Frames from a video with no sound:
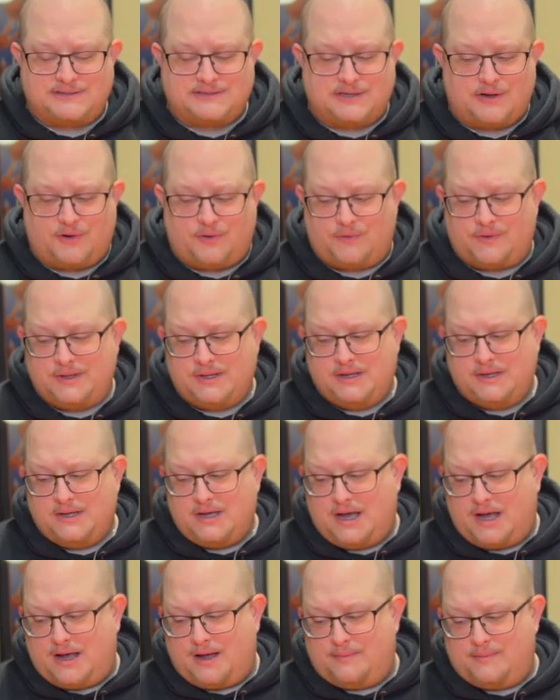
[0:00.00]
So
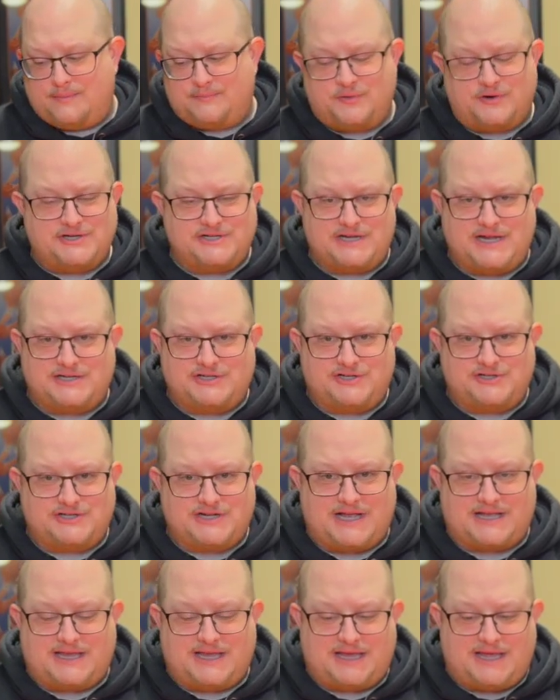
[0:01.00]
appreciate you
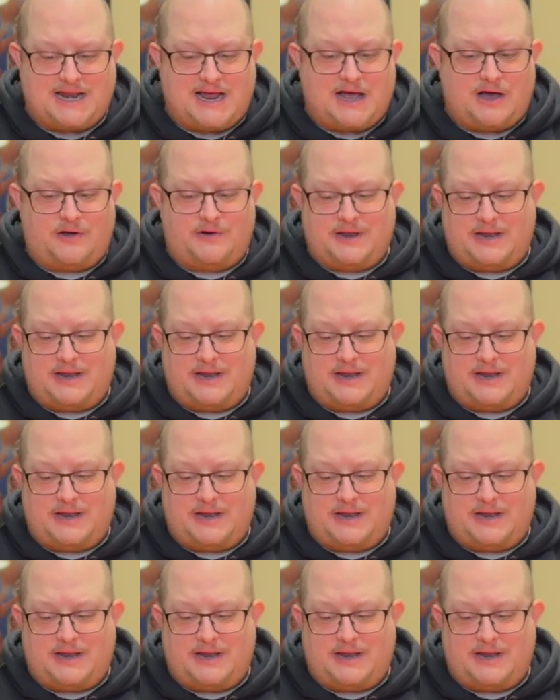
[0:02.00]
checking it out.